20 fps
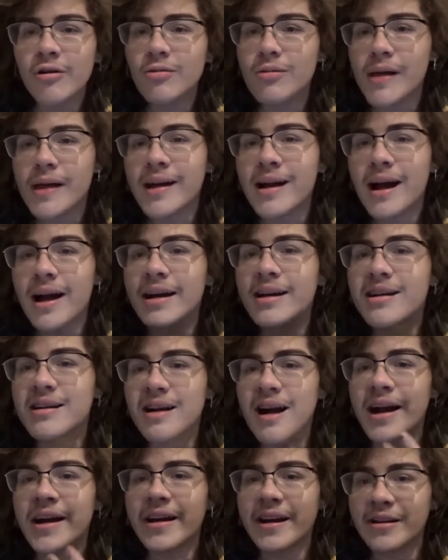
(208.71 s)
Like,
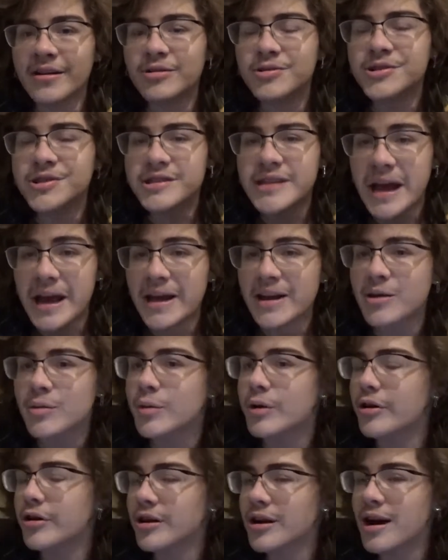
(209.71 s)
I understand
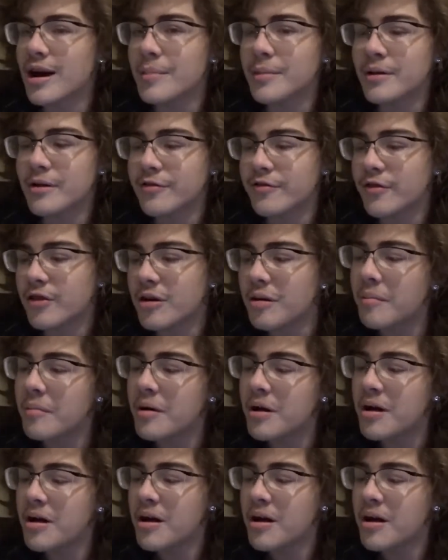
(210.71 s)
where you're coming from.